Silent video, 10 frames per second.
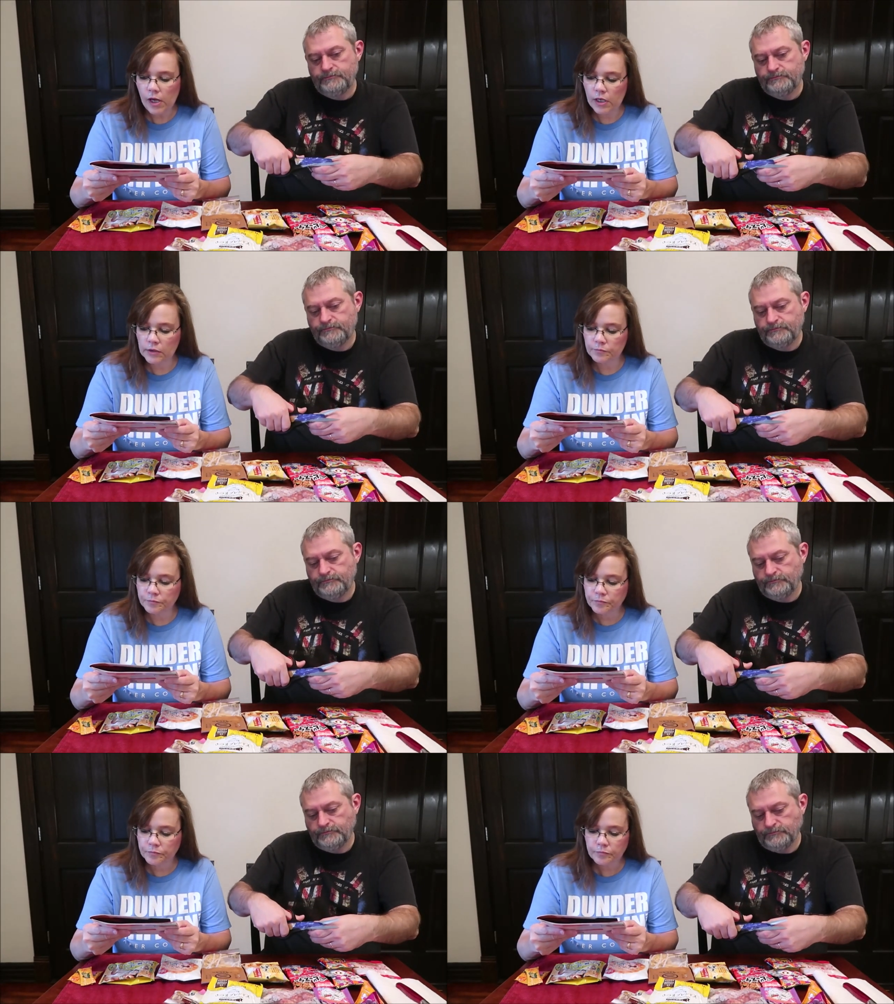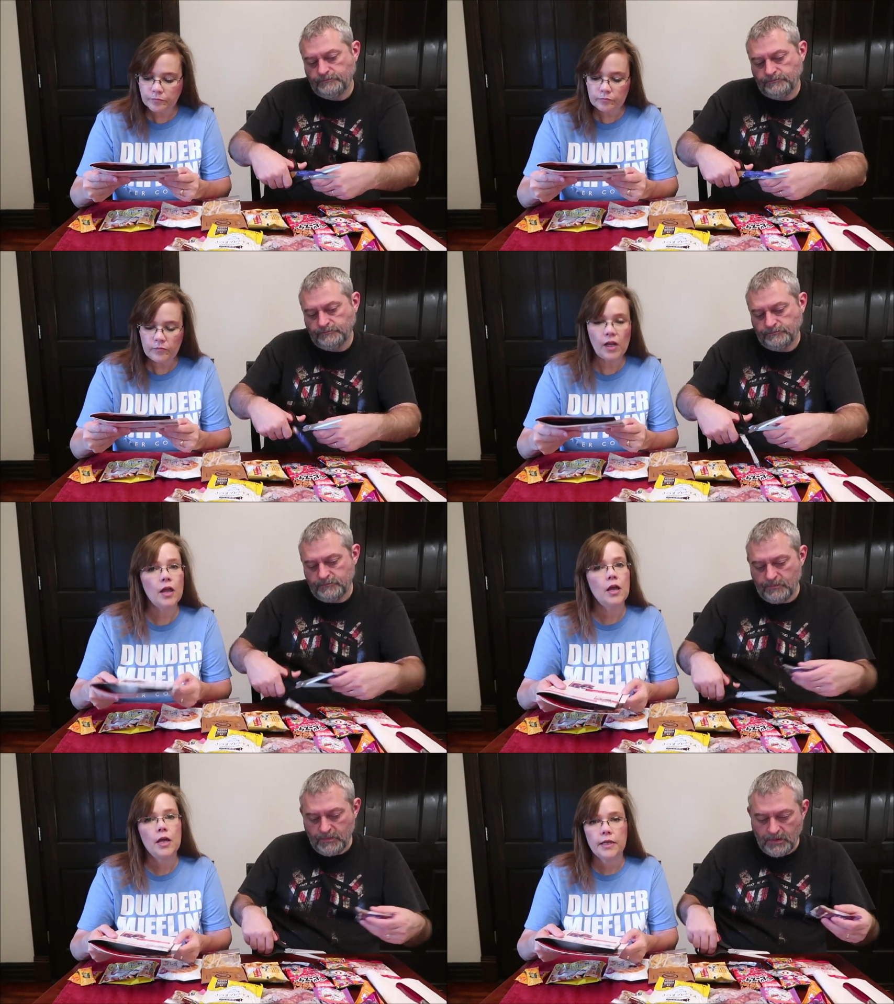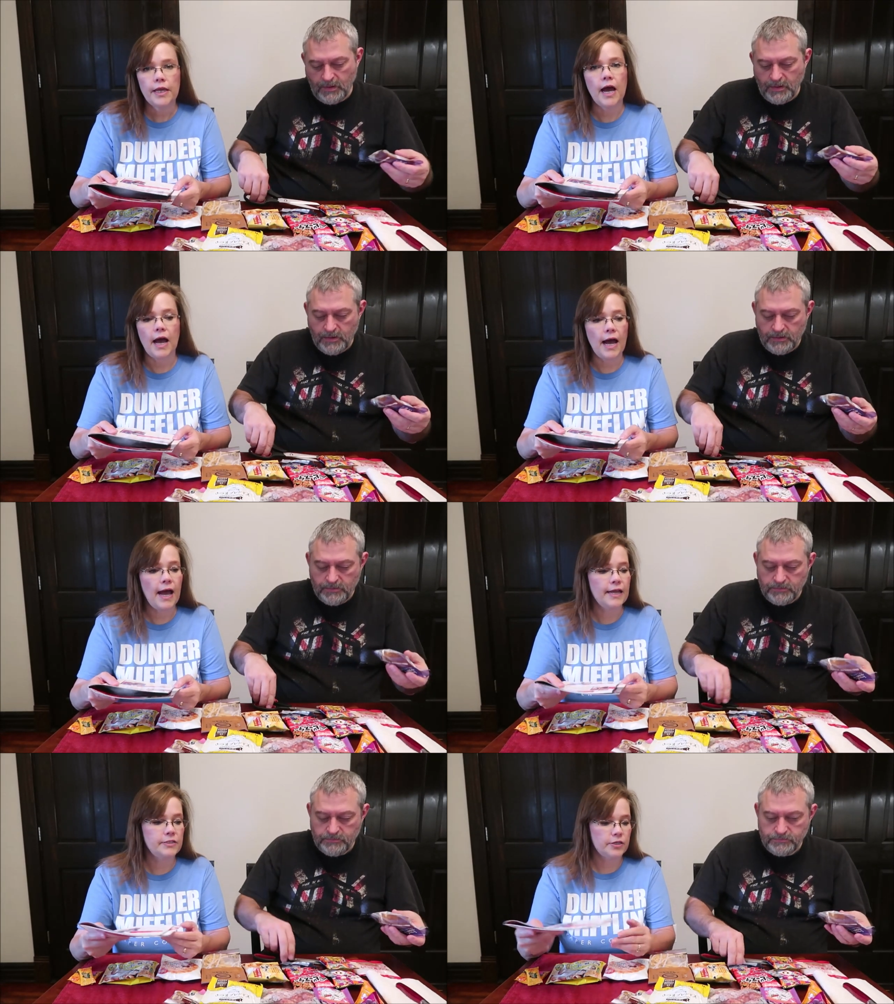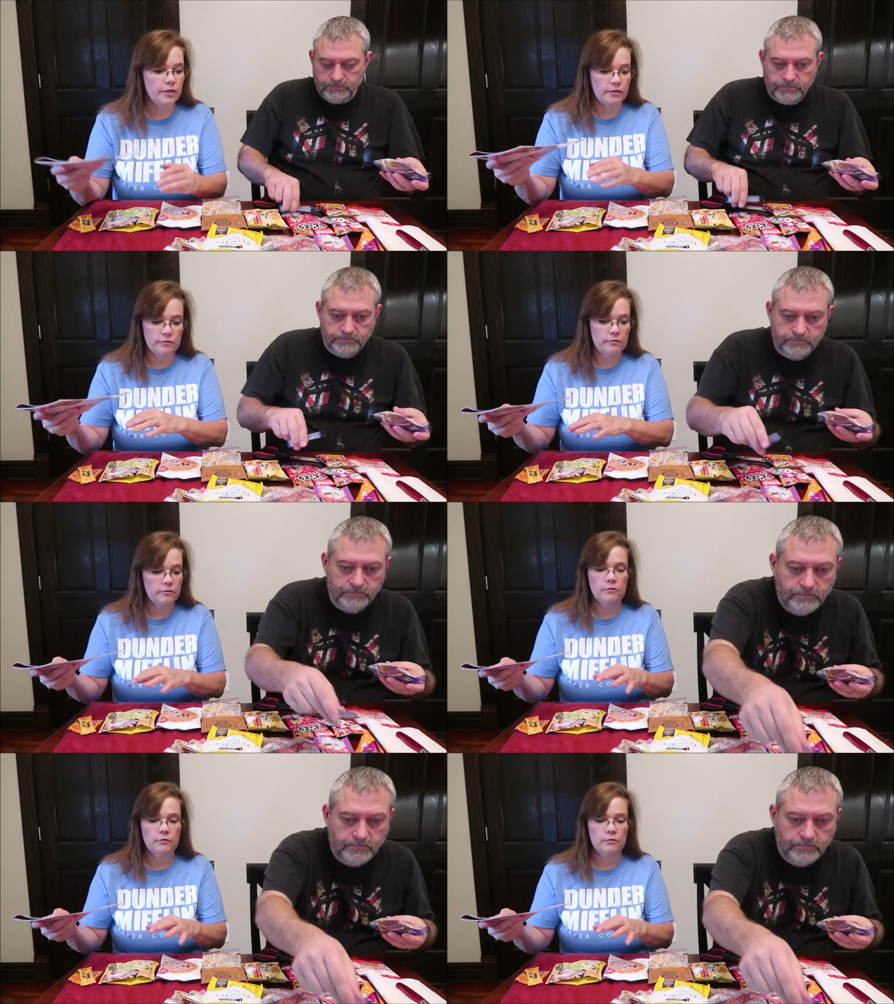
Speaker 1: Oh. Um. Yeah, I had to.